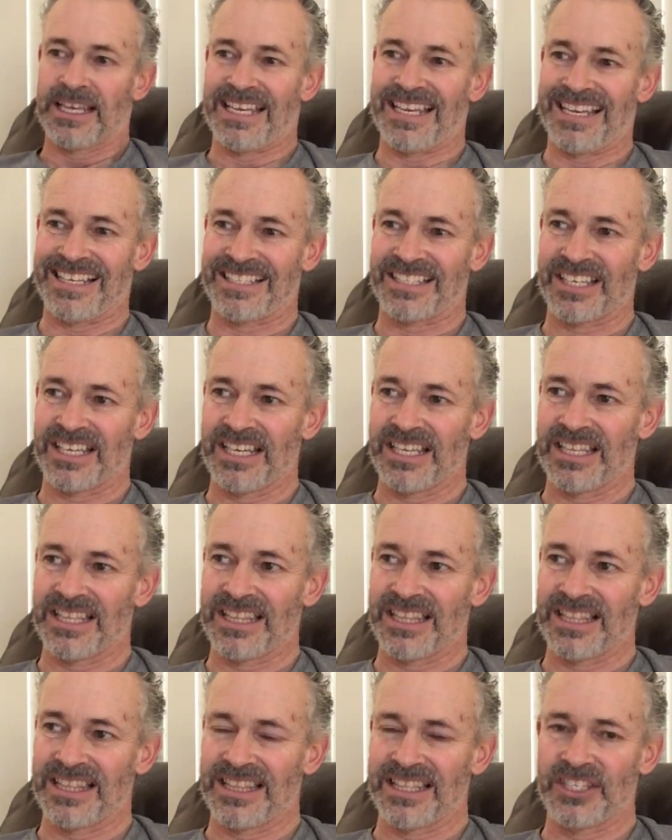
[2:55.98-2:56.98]
It's
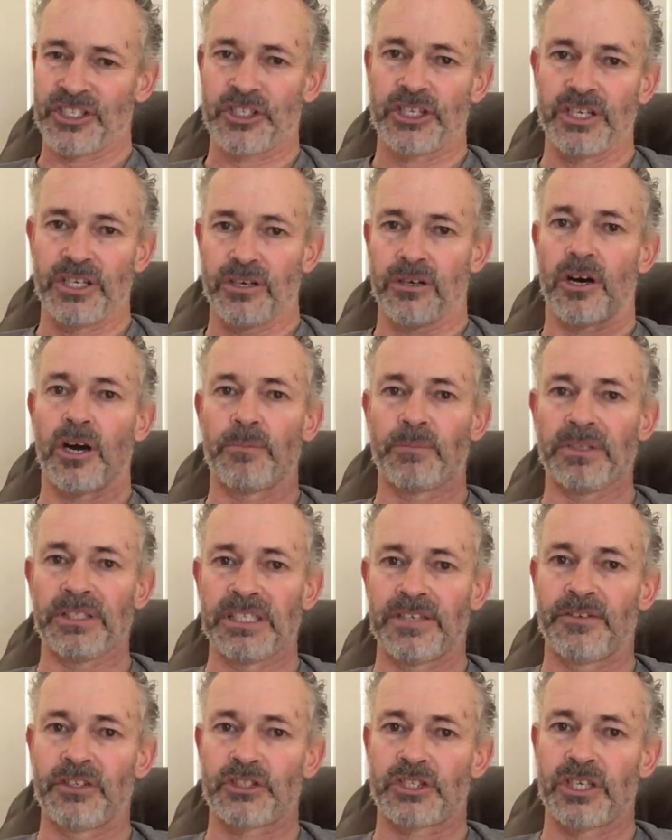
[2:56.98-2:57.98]
this year, I
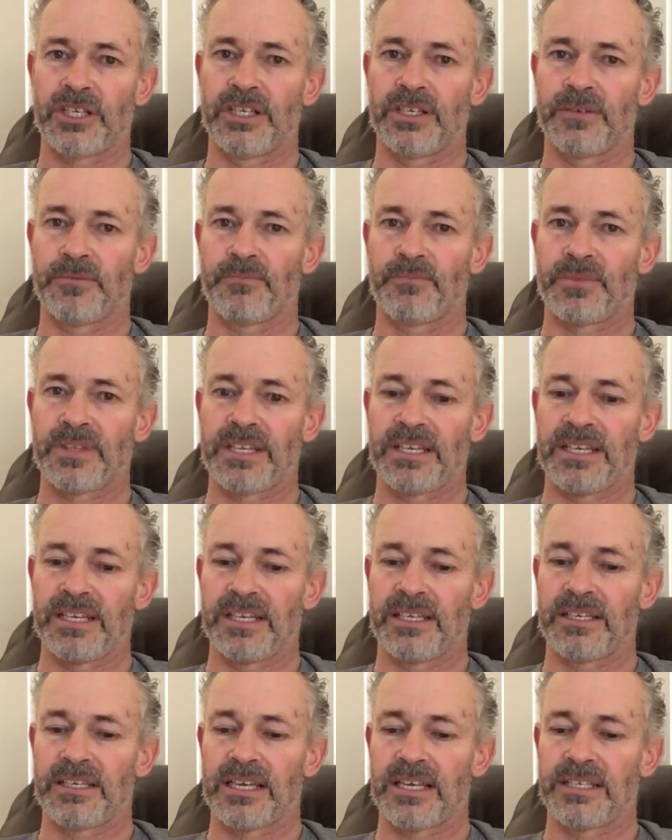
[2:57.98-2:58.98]
believe
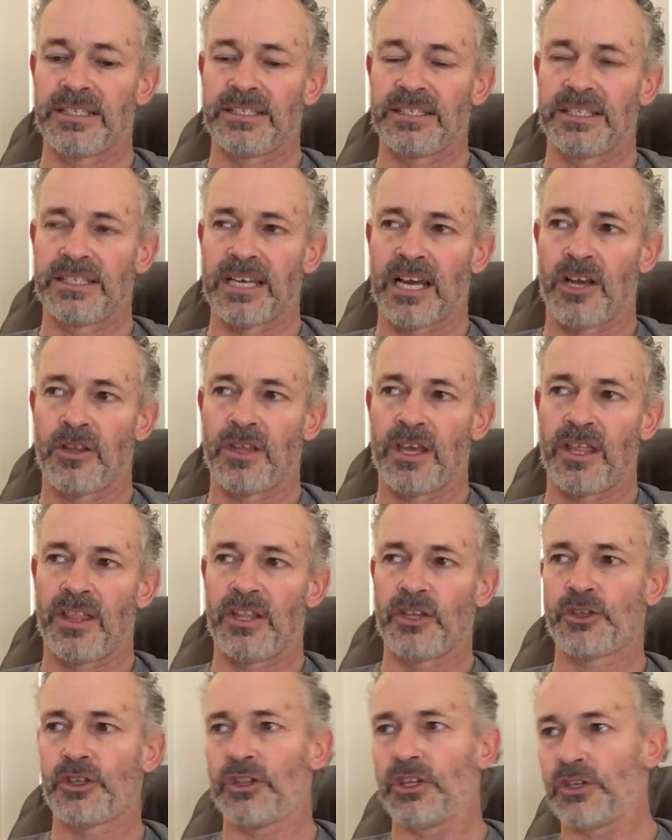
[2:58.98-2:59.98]

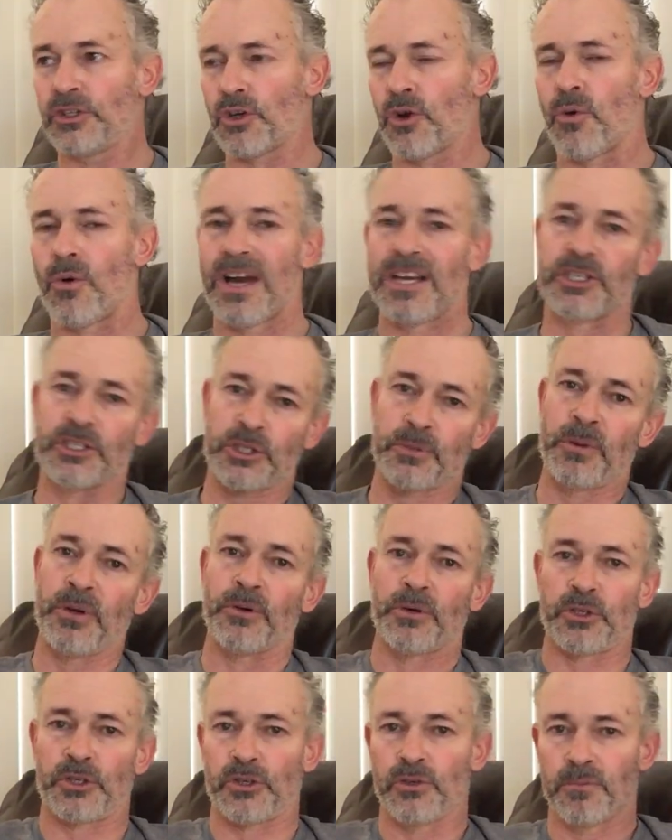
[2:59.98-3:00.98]
there's always
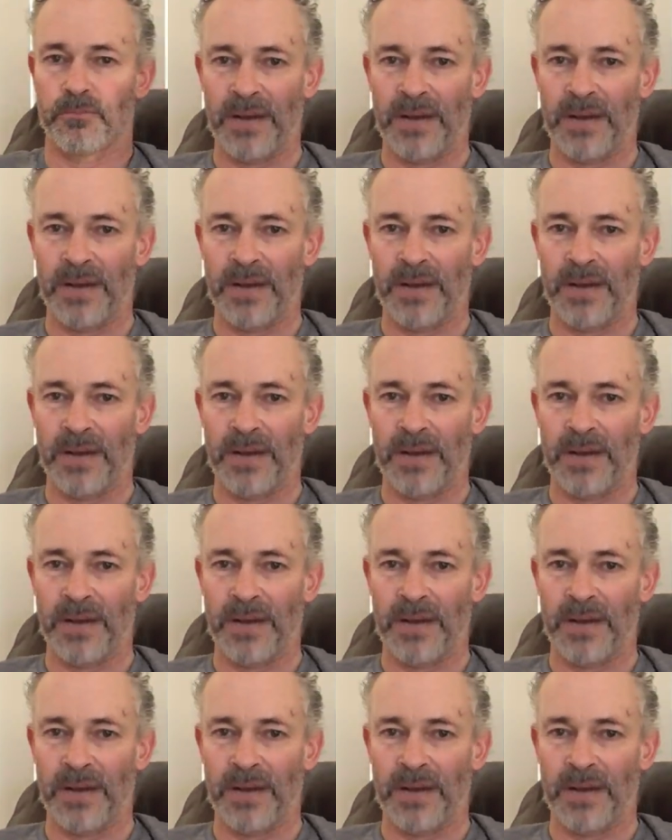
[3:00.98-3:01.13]
spiritual